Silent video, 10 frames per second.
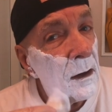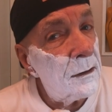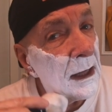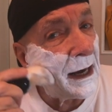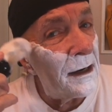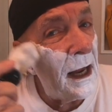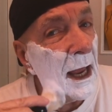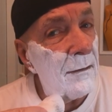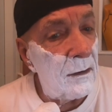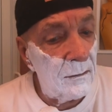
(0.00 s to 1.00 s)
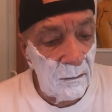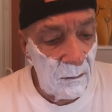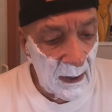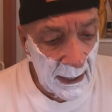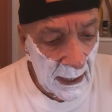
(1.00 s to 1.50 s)
they didn't have it
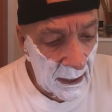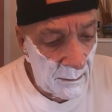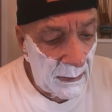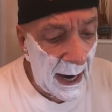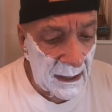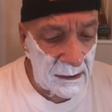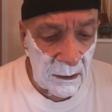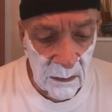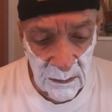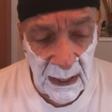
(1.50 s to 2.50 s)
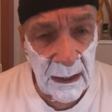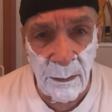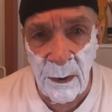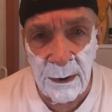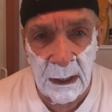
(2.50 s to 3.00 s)
right out of the box. In other words, they had to
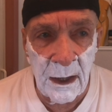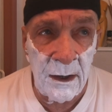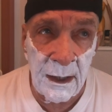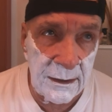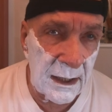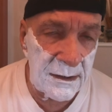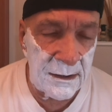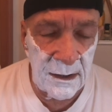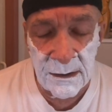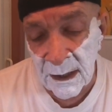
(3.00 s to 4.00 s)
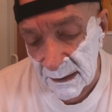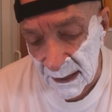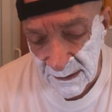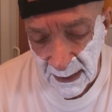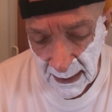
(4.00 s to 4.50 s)
put it together to test this, to
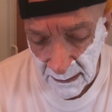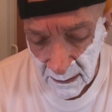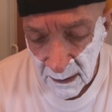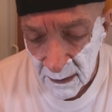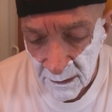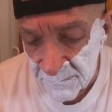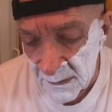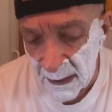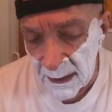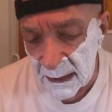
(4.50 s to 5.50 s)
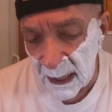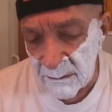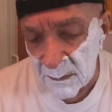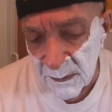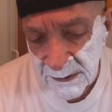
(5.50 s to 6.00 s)
test that, and finally they
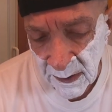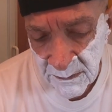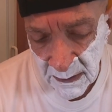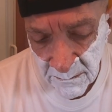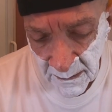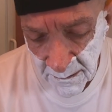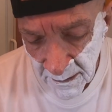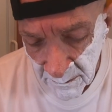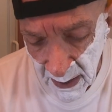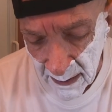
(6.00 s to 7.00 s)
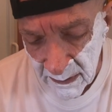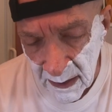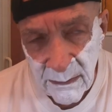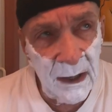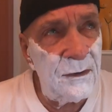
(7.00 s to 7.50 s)
came up with something. Probably
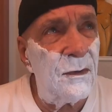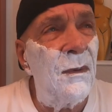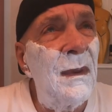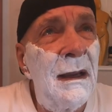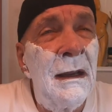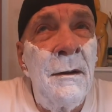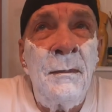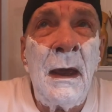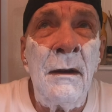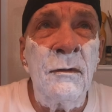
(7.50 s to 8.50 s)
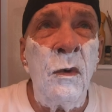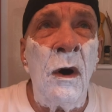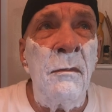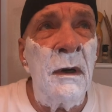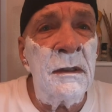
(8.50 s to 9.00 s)
about out of
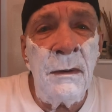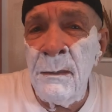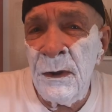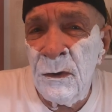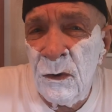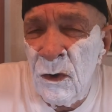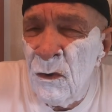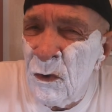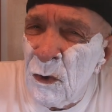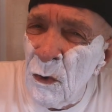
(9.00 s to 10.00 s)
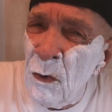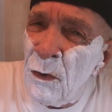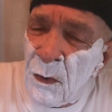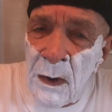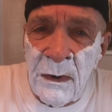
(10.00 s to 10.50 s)
12 months, maybe two,
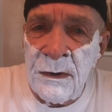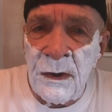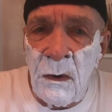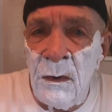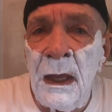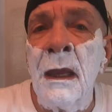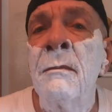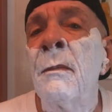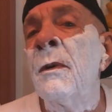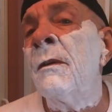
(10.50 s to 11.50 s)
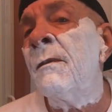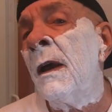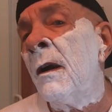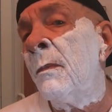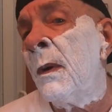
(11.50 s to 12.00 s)
three months ago, they came up with a
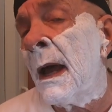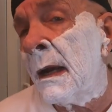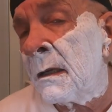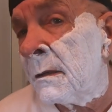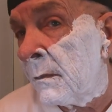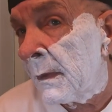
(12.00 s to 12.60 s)
final product.